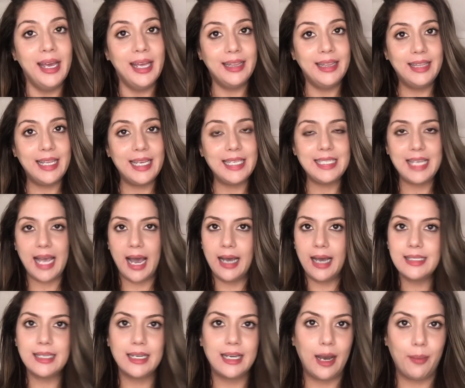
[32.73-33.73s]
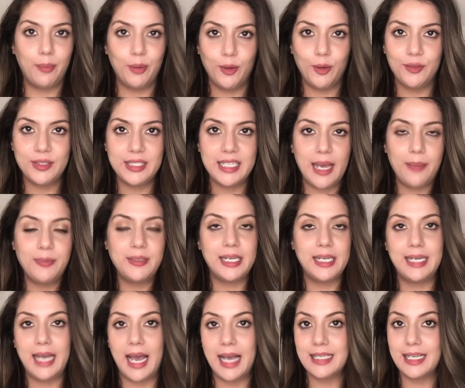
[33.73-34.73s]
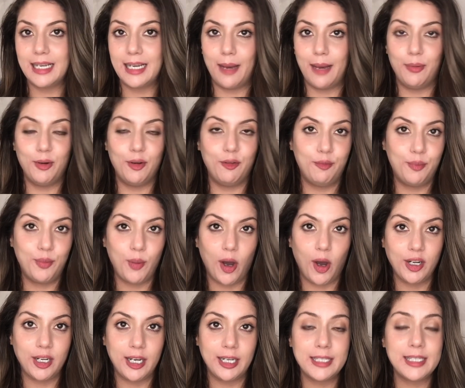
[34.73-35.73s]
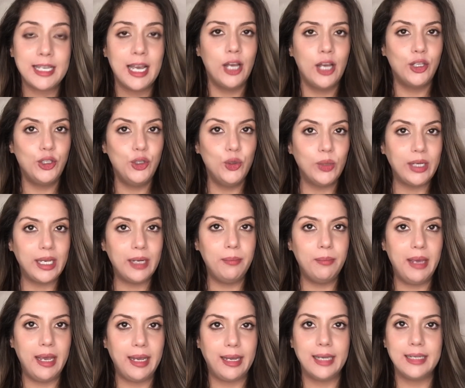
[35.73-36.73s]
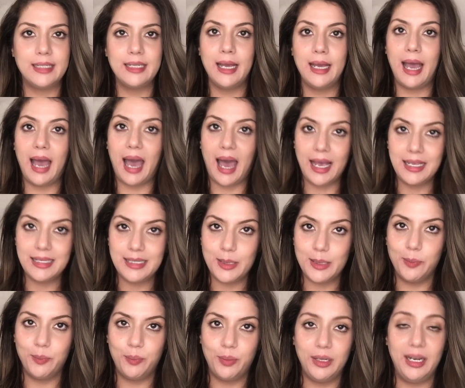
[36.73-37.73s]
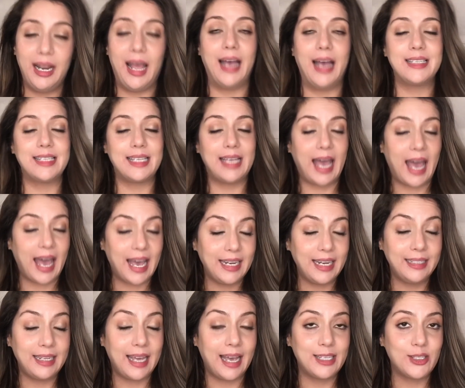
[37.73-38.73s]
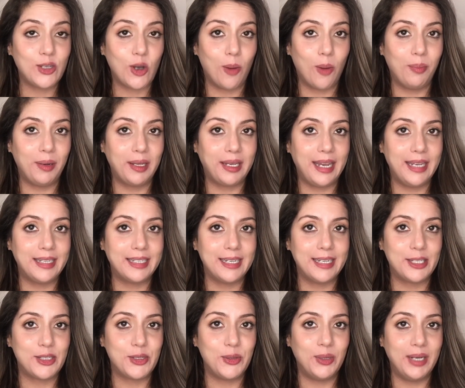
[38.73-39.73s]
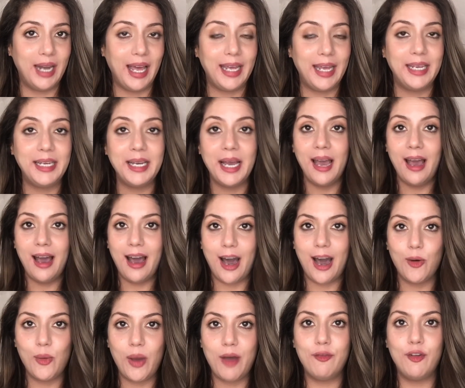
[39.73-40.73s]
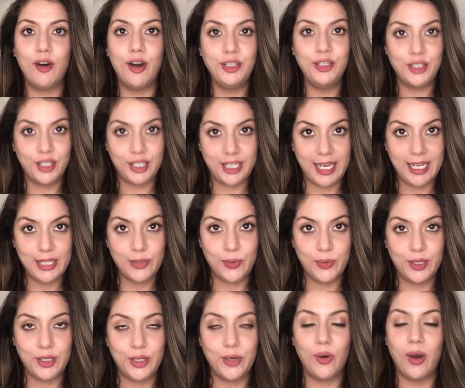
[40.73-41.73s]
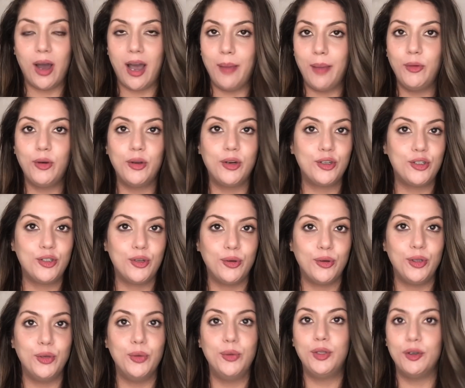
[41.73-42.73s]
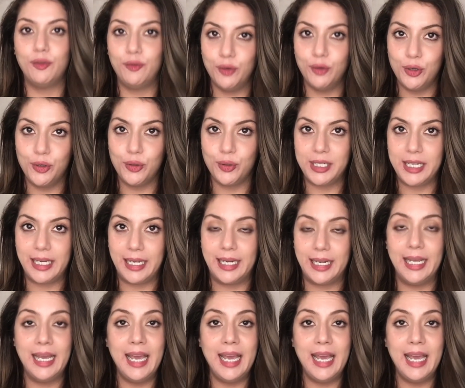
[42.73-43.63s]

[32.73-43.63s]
This has a couple of steps. It has a couple of products. You can make it as simple and as complicated as you like. However, today's video, I'm going to show you the full routine.